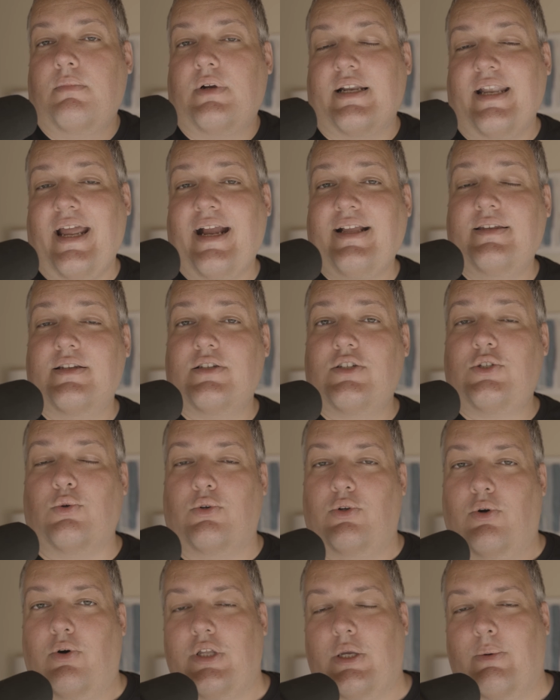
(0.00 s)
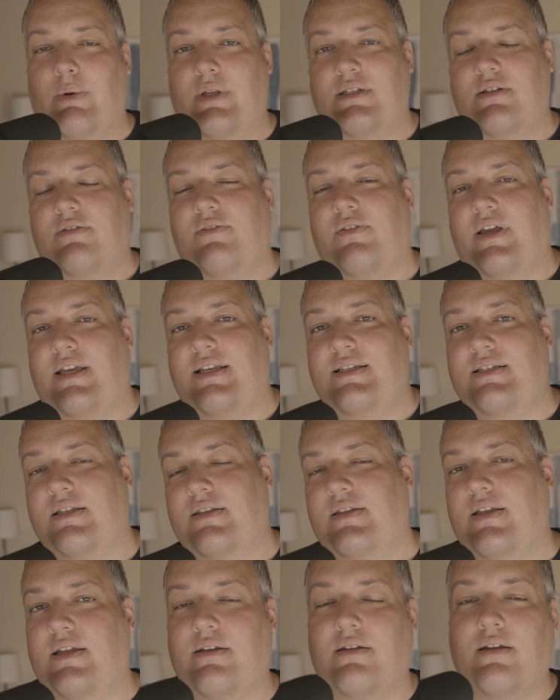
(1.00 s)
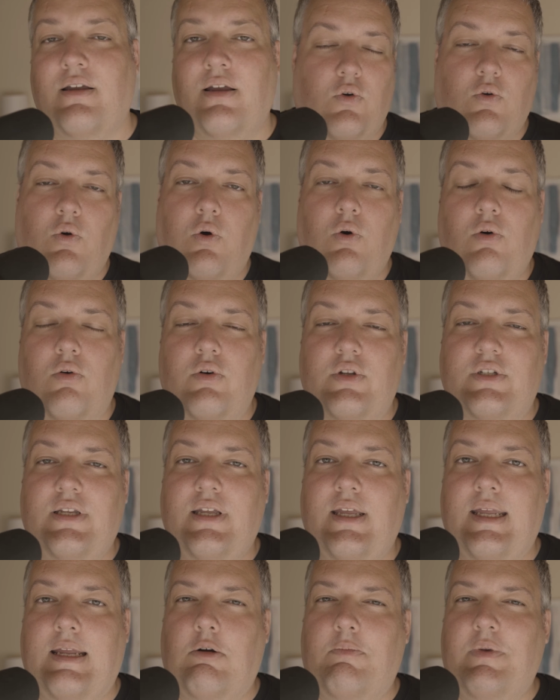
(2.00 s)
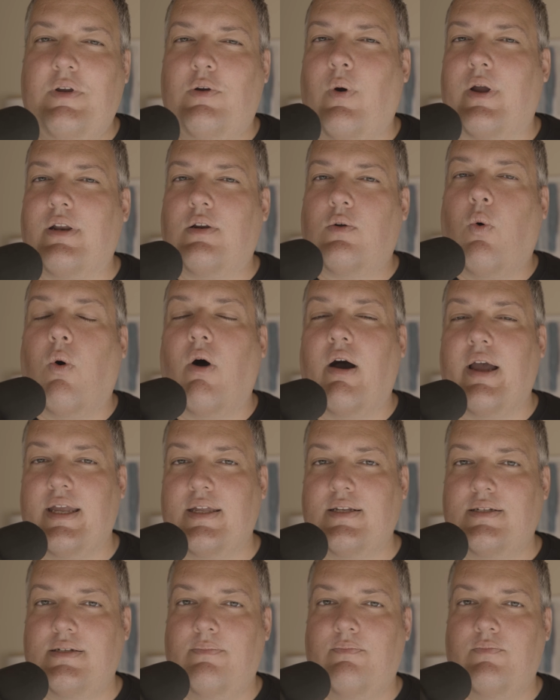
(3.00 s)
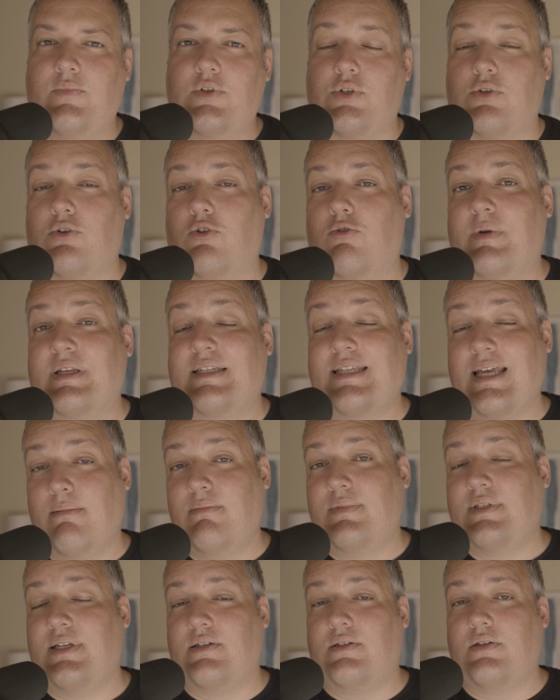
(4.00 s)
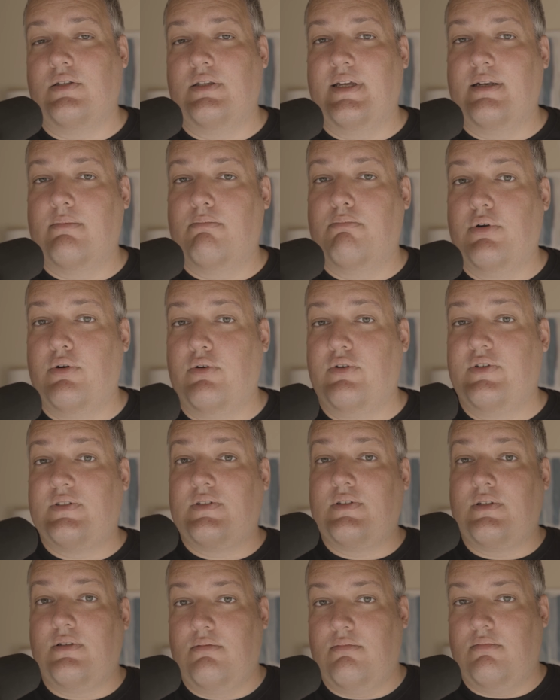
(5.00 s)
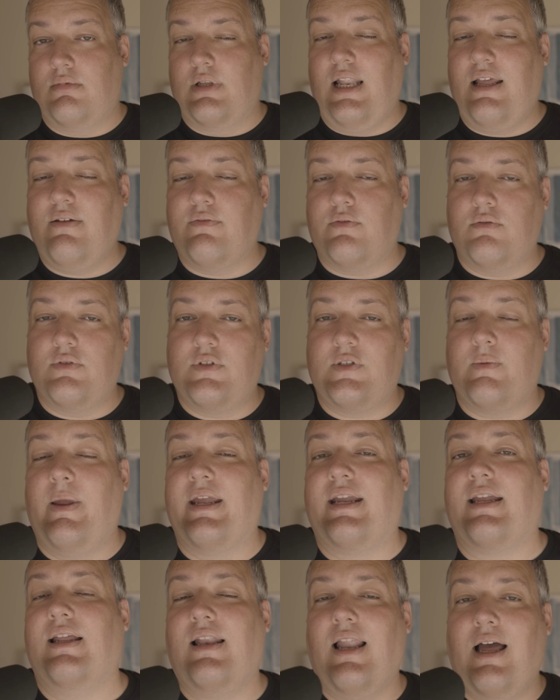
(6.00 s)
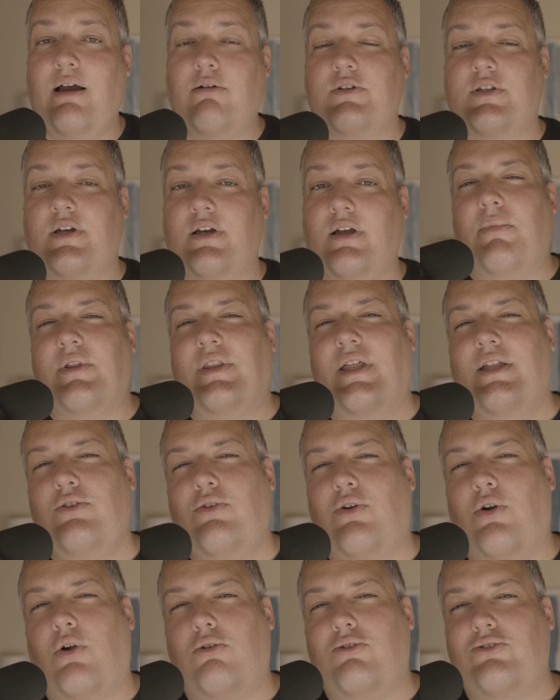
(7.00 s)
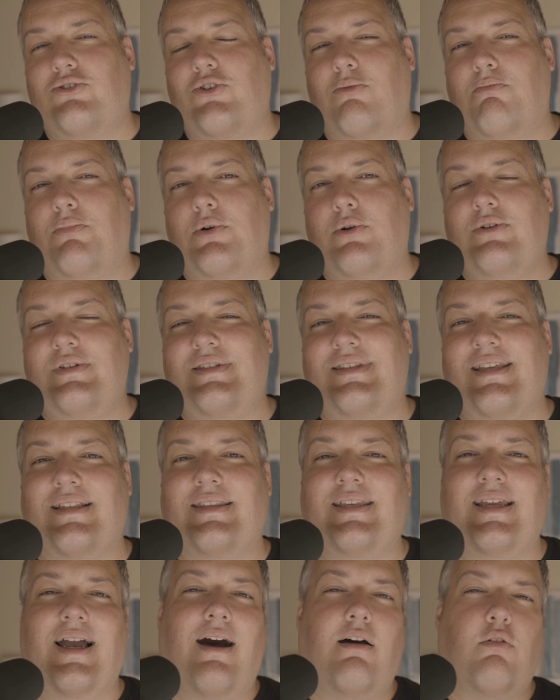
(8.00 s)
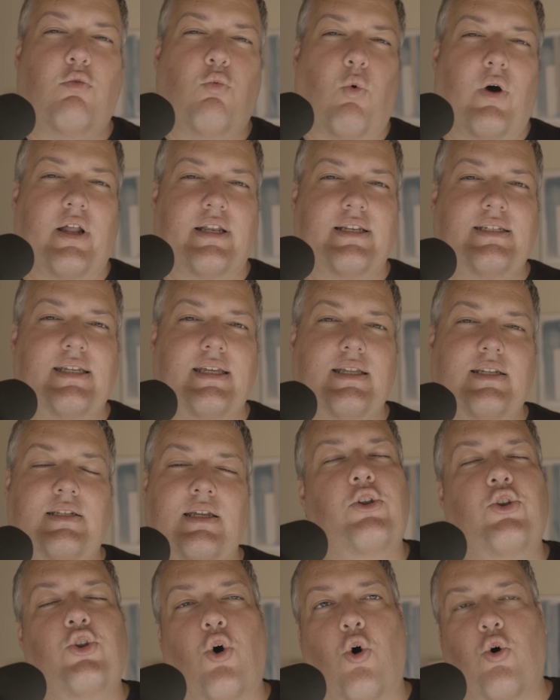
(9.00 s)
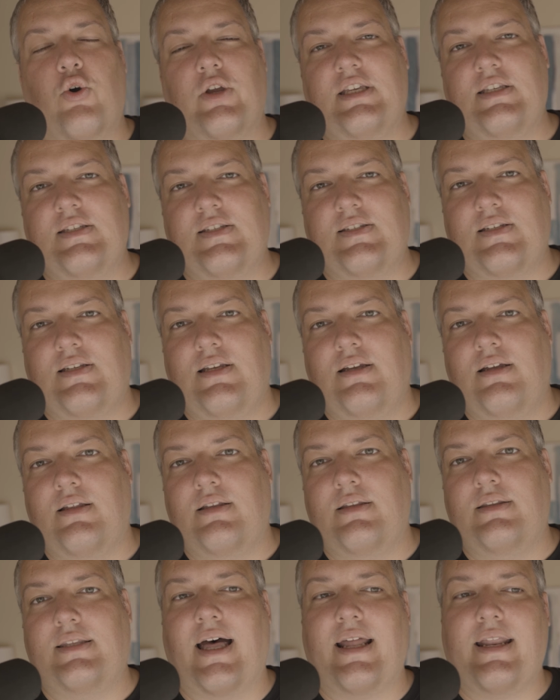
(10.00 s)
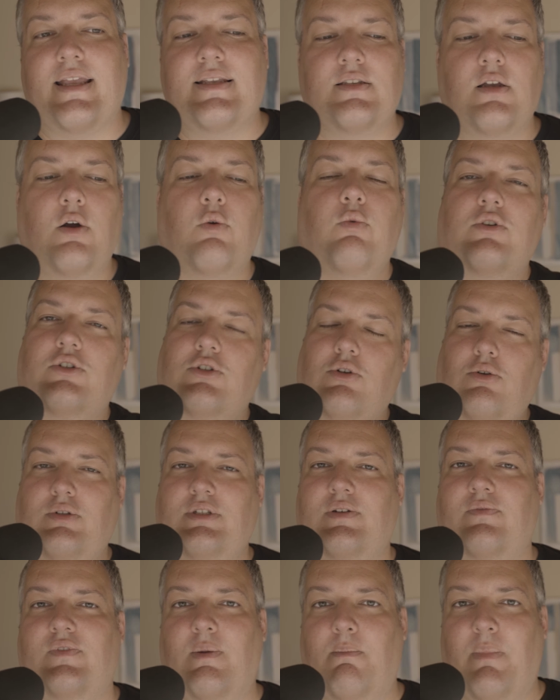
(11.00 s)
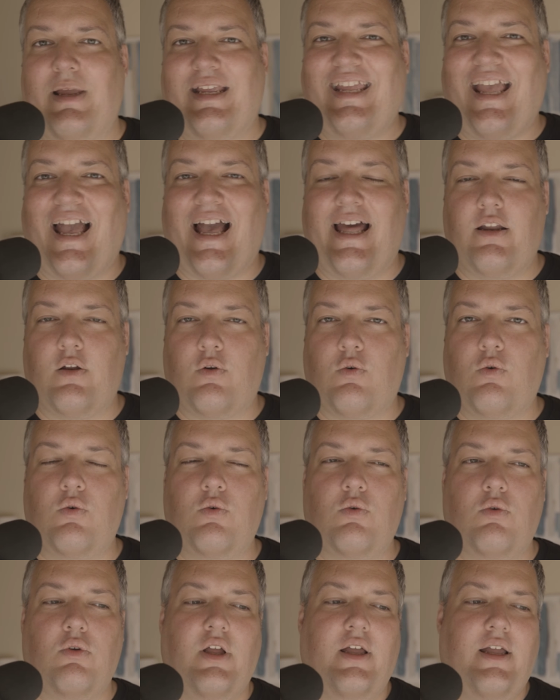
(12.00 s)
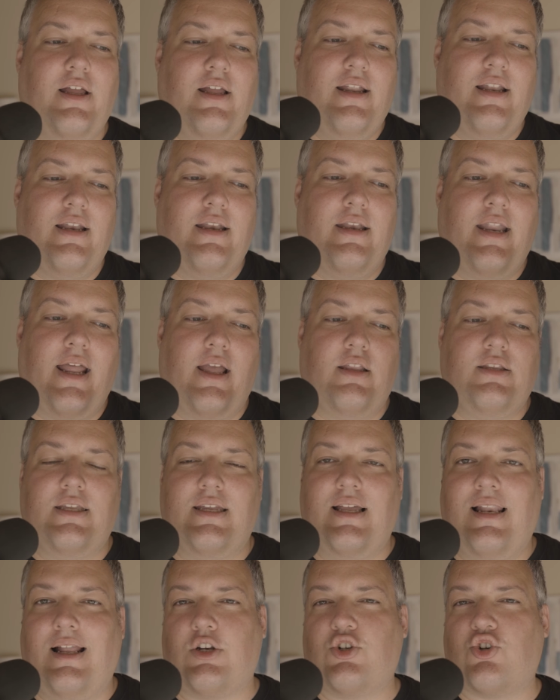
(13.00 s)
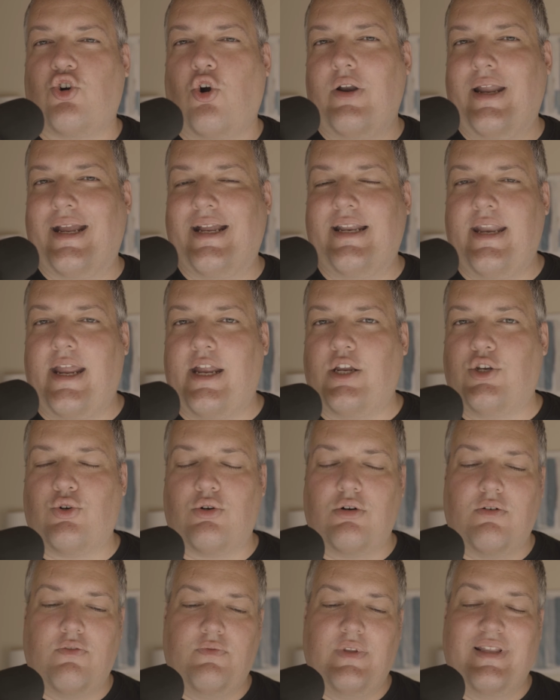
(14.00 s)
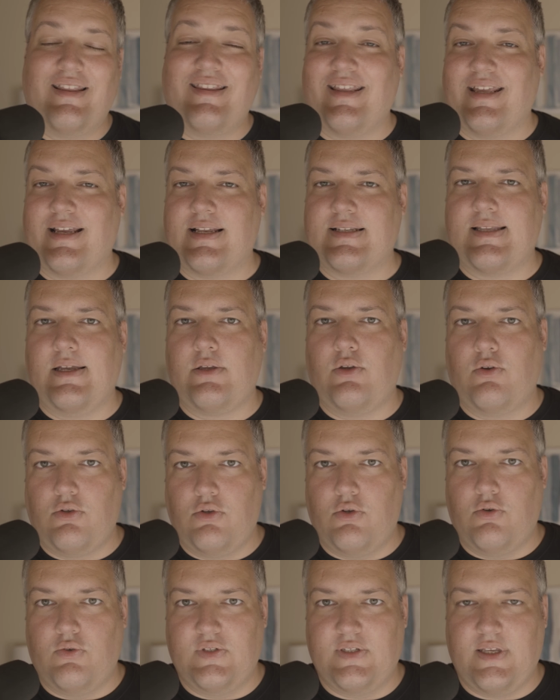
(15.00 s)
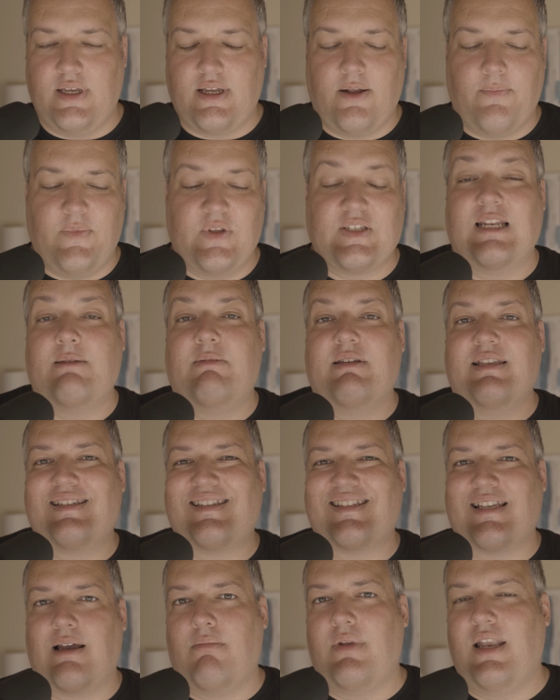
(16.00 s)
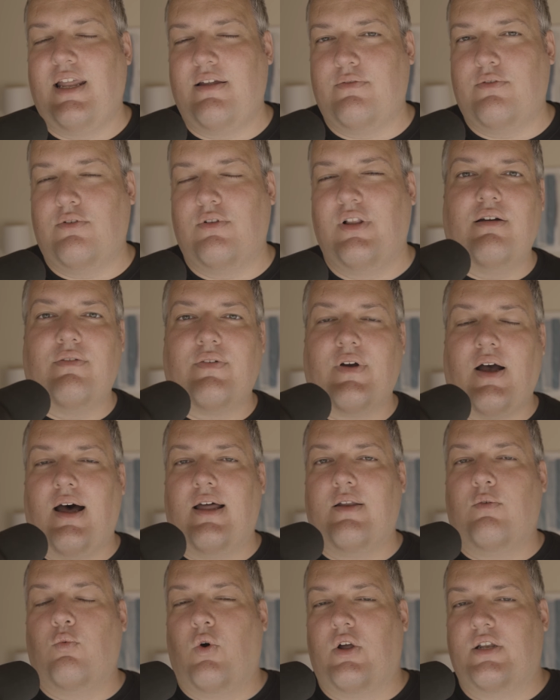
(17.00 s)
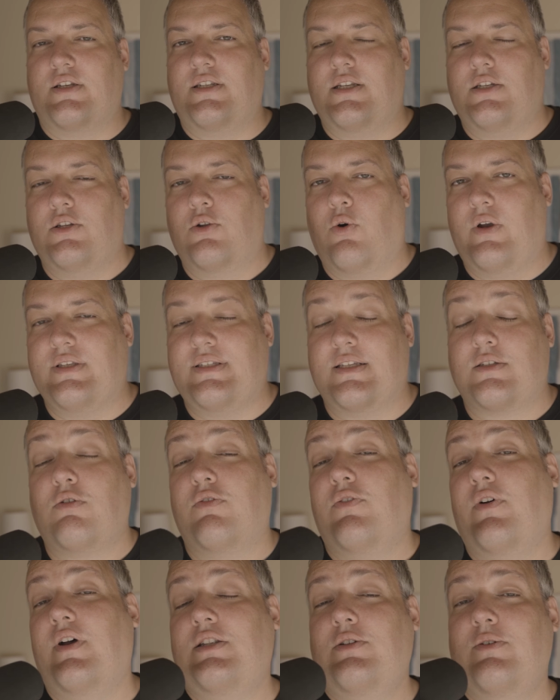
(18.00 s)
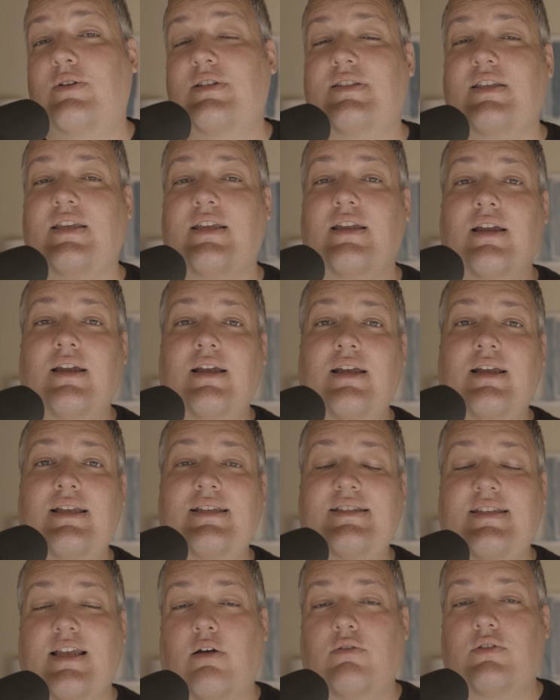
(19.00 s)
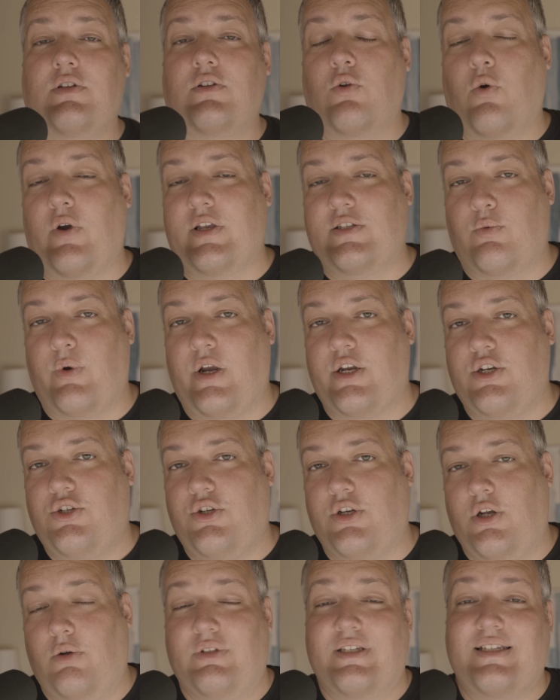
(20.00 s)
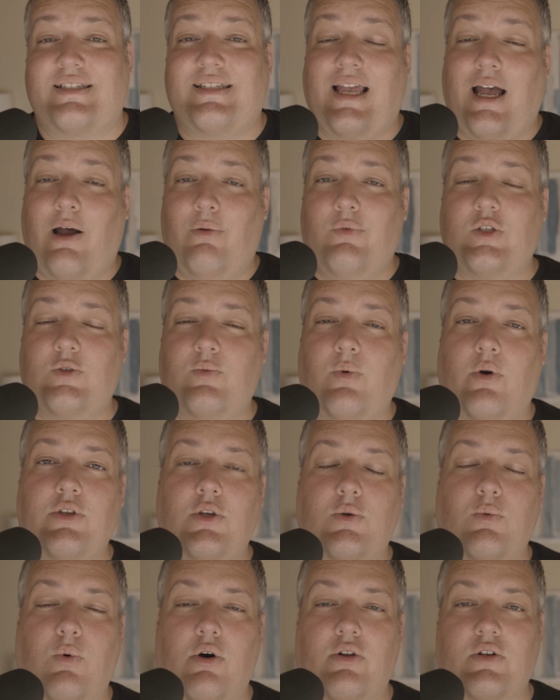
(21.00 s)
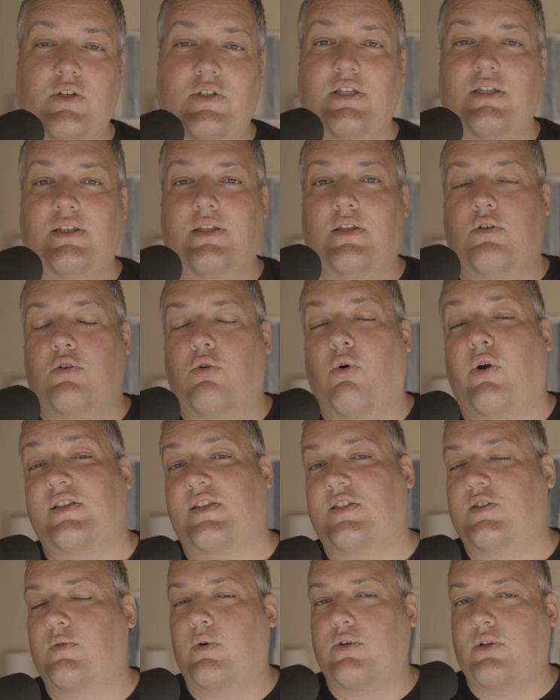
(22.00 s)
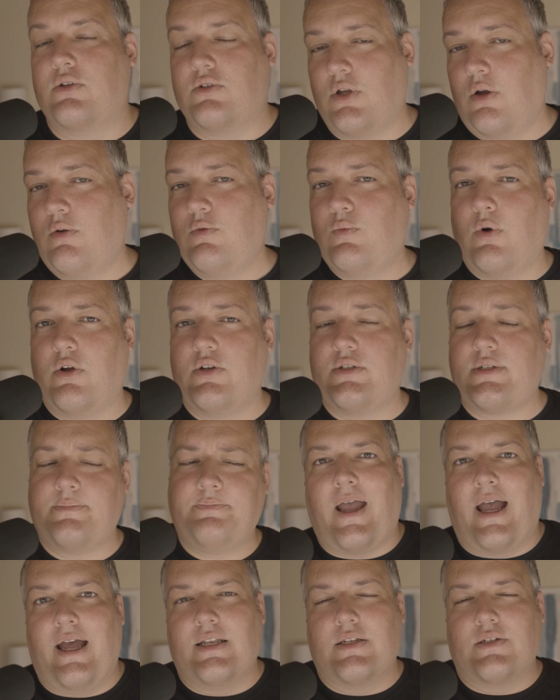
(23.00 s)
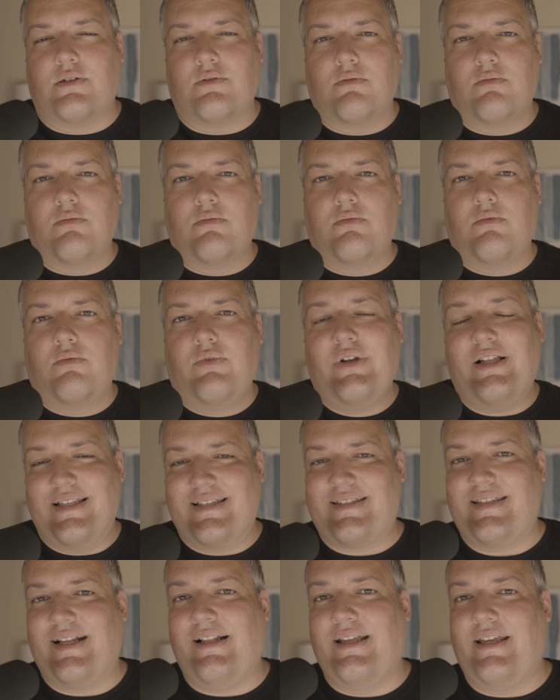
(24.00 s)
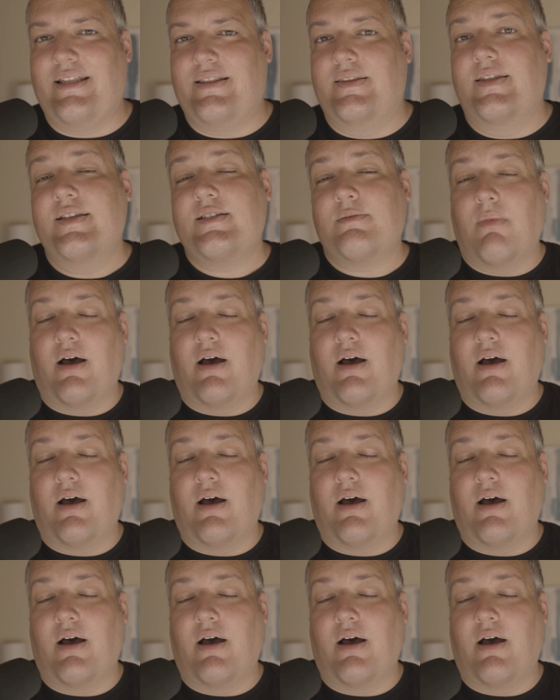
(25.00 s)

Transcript: connect this to an audio interface and then record, it will be quite quiet. So you'll be tempted to then boost the levels to make it louder, but then you're also boosting the unwanted noise that is a result of the mechanical, the electronic nature of the things that you're using. There's going to be some level of unwanted noise. It's referred to as the sound to noise ratio. The sound is what you want, the noise is what you don't want, and realistically, this